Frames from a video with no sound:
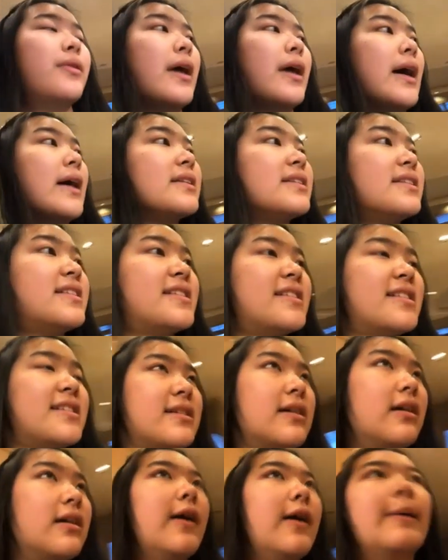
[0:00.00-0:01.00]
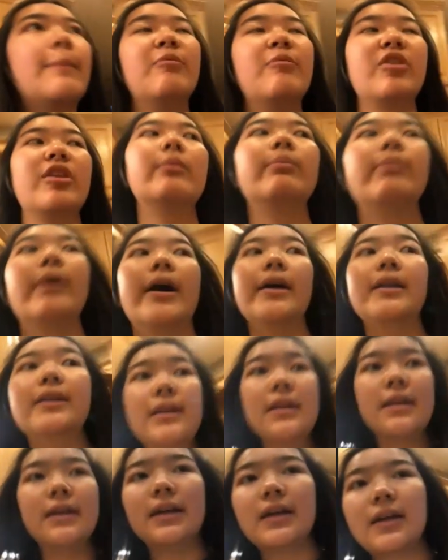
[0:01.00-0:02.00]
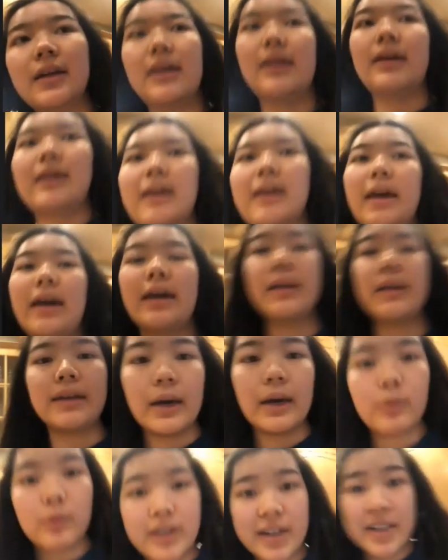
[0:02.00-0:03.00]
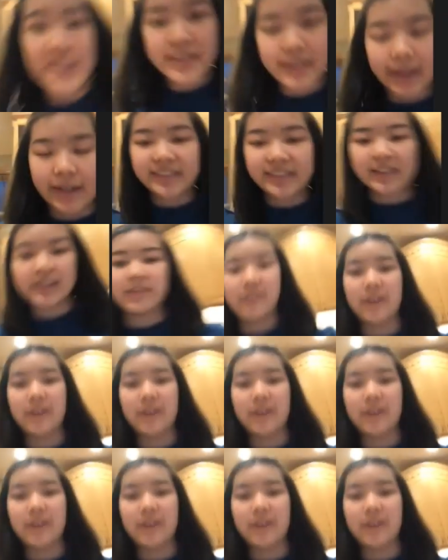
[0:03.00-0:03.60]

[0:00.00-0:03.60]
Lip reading: that's the bun. And now we're slicing the